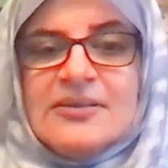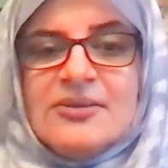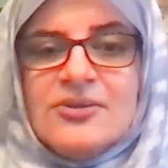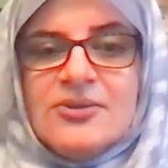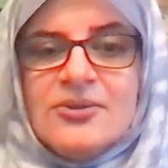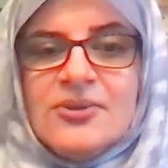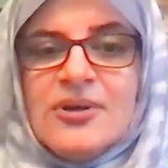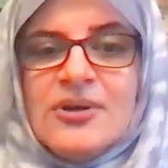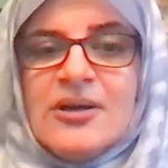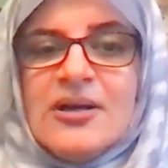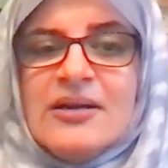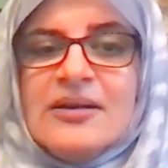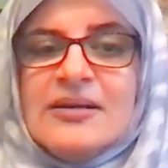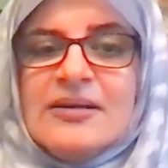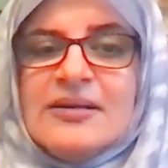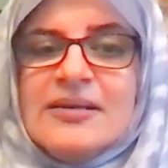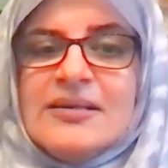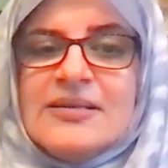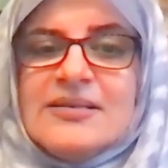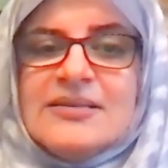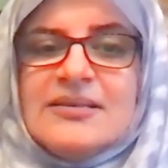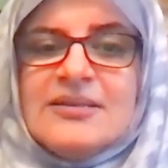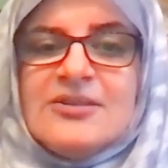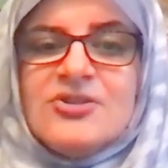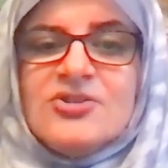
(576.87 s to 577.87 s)
dua
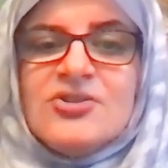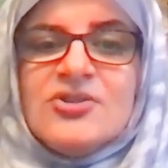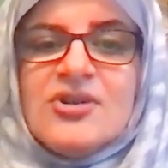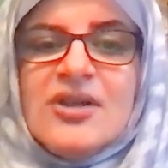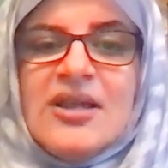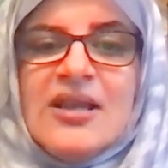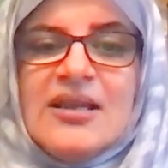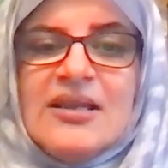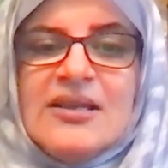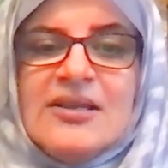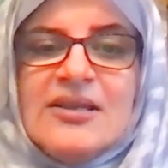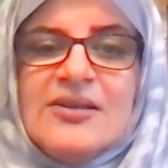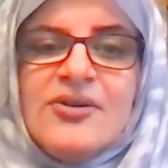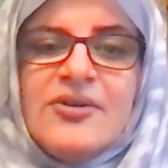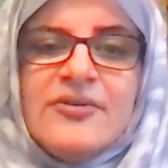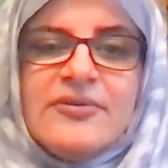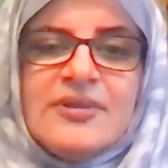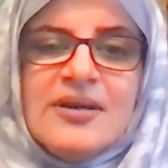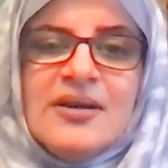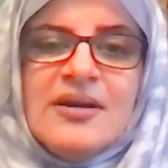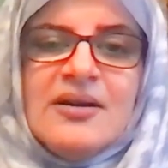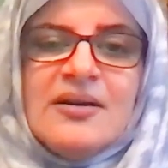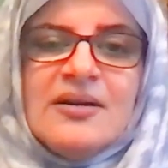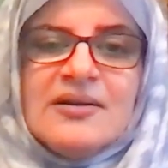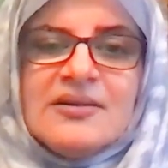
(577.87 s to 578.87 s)
is the training of the
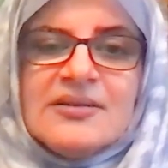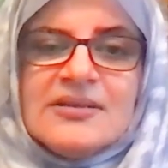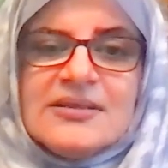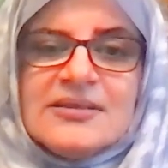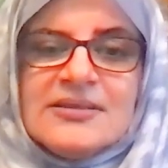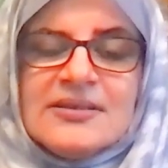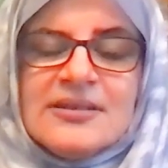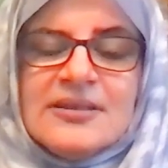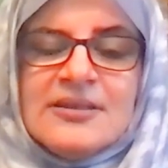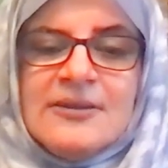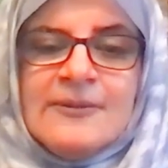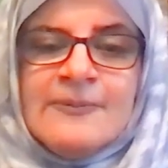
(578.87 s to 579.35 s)
heart.